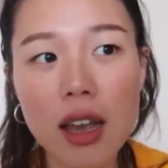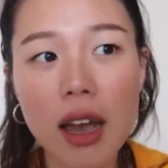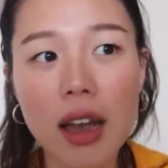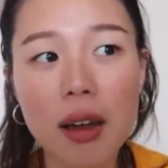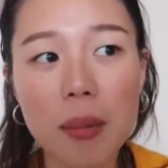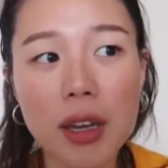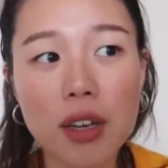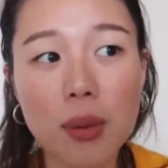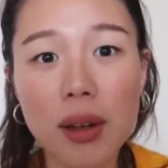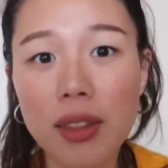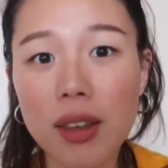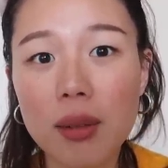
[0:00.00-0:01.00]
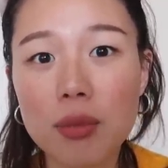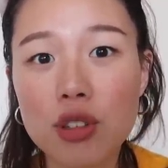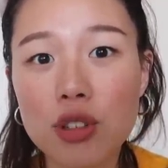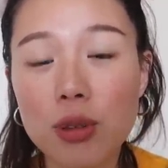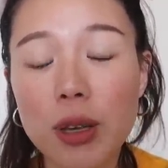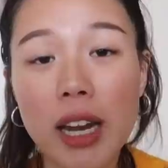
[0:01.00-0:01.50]
and you want them
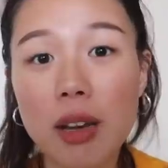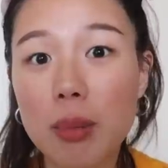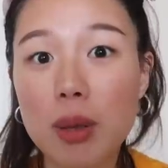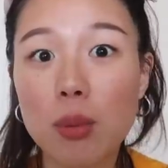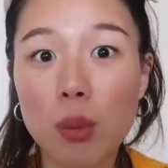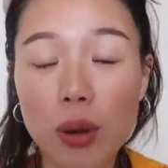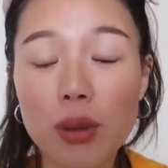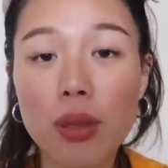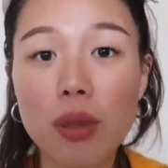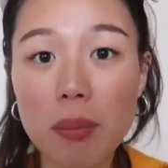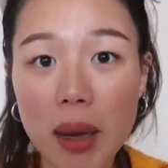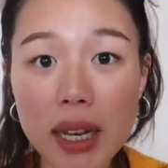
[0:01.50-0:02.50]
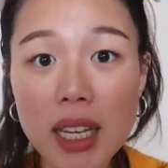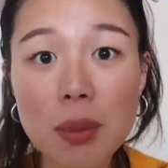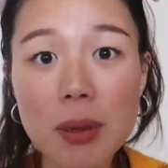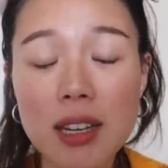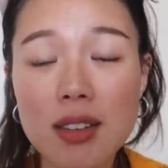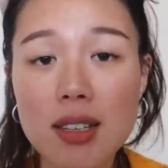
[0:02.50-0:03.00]
to kind of be worth the money,
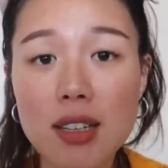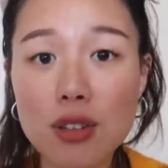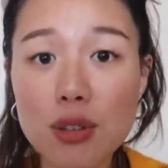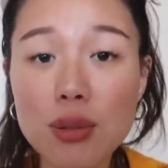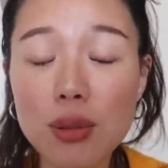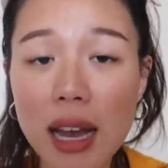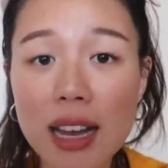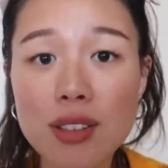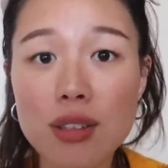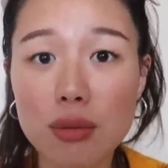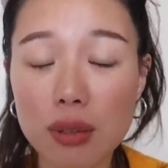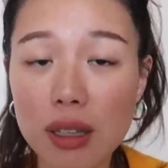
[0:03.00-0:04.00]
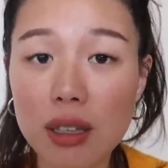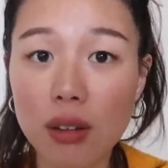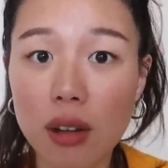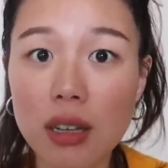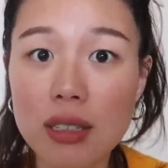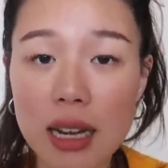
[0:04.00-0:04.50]
because they do last a really
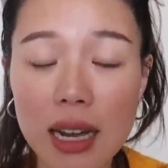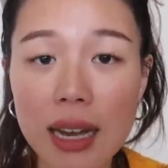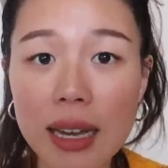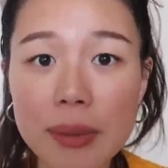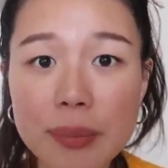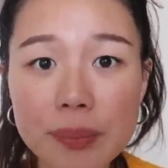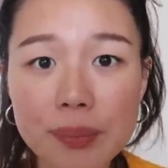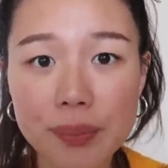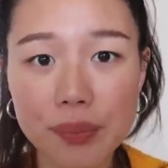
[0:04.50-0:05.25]
long time.